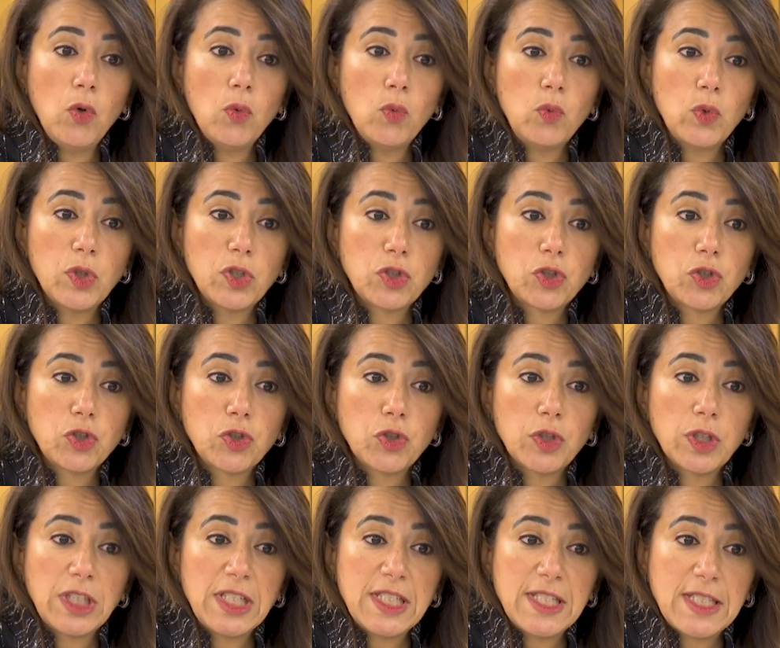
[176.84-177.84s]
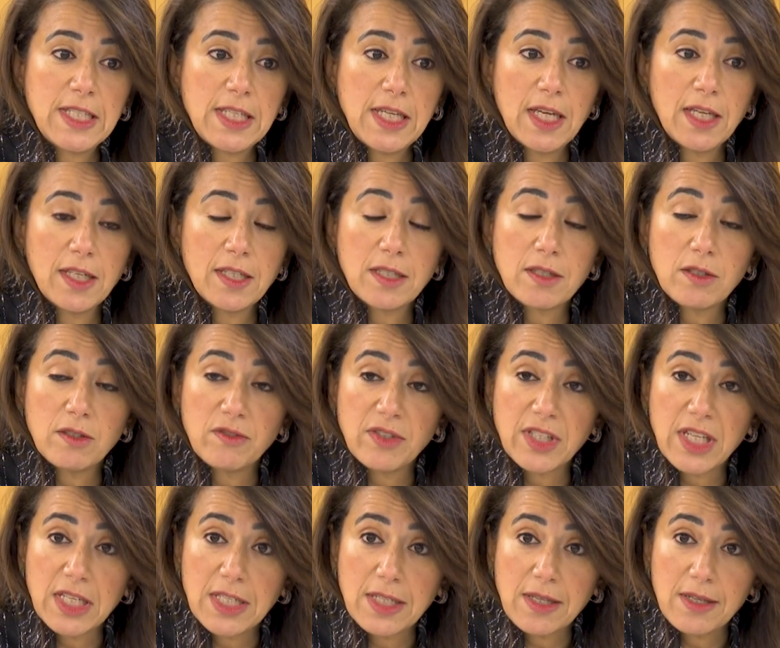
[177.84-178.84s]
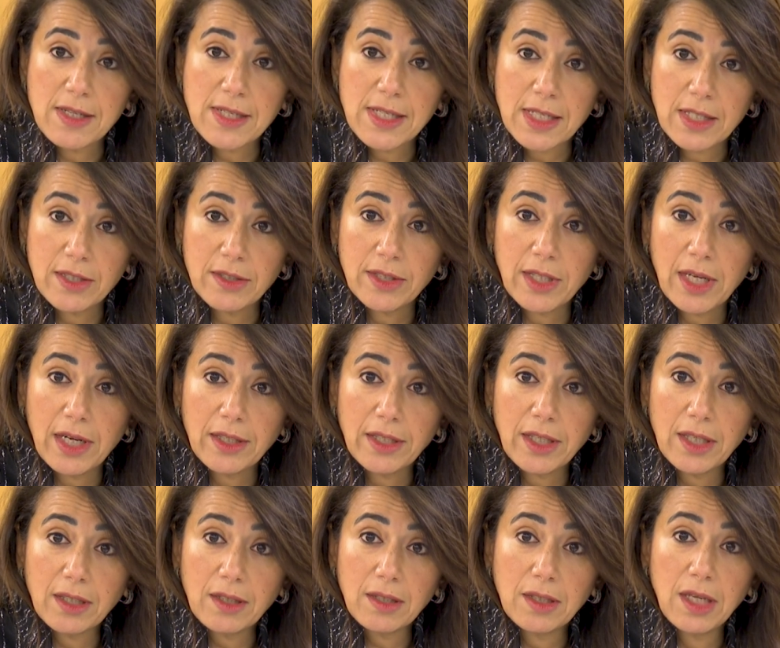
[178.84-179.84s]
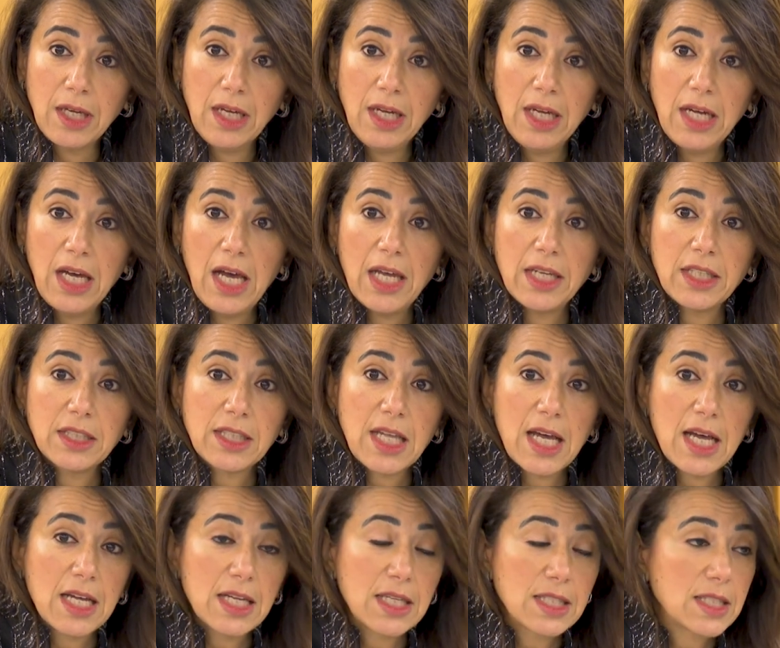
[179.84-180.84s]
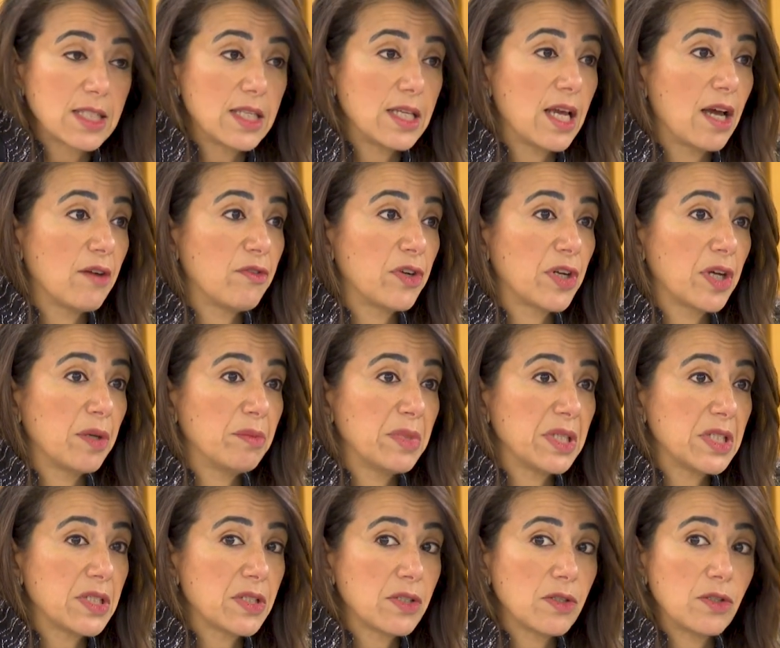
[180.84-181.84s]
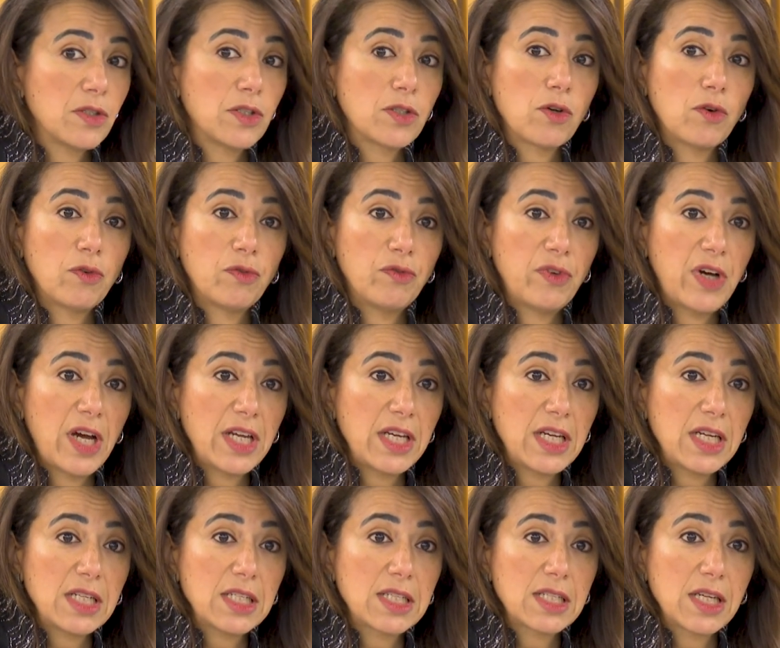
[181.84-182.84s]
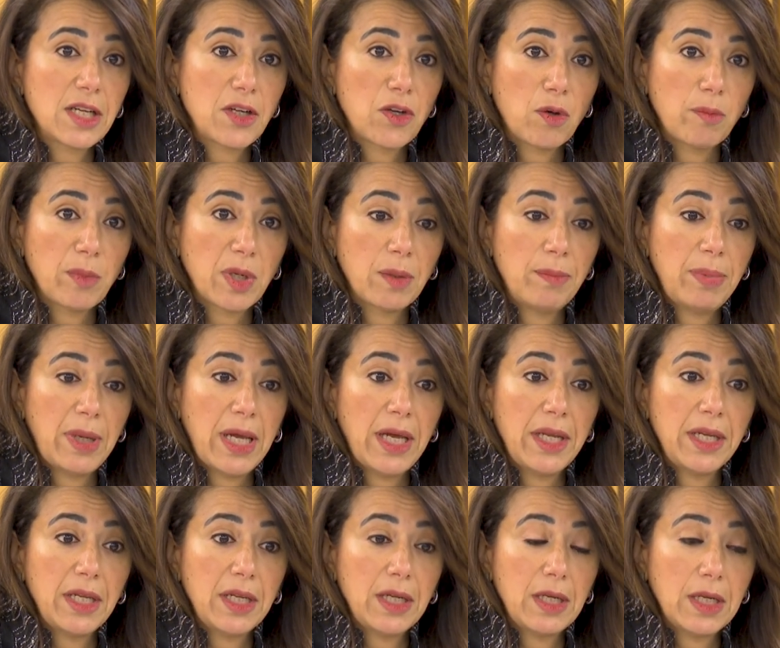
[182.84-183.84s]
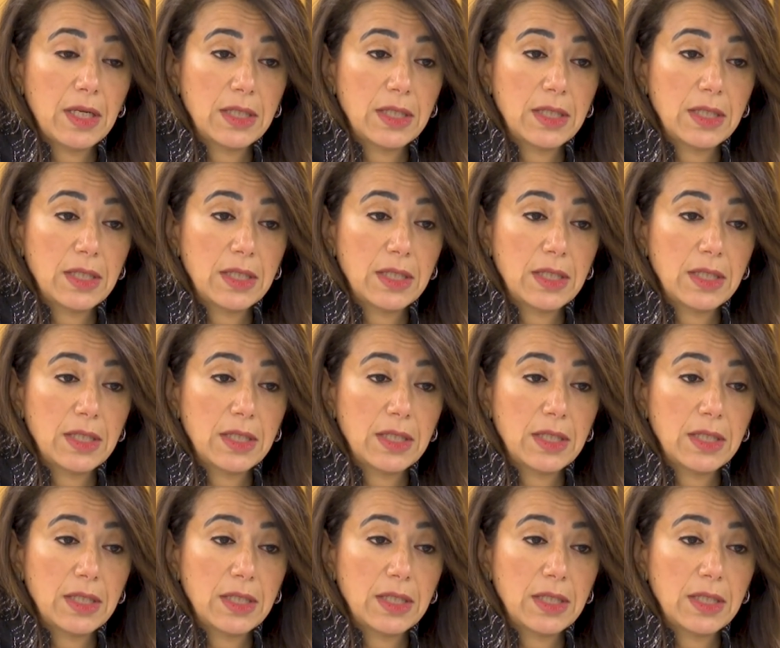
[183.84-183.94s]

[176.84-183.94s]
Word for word: which ECA serves as the secretariat, and it has the African Ministers of Finance, Economic Planning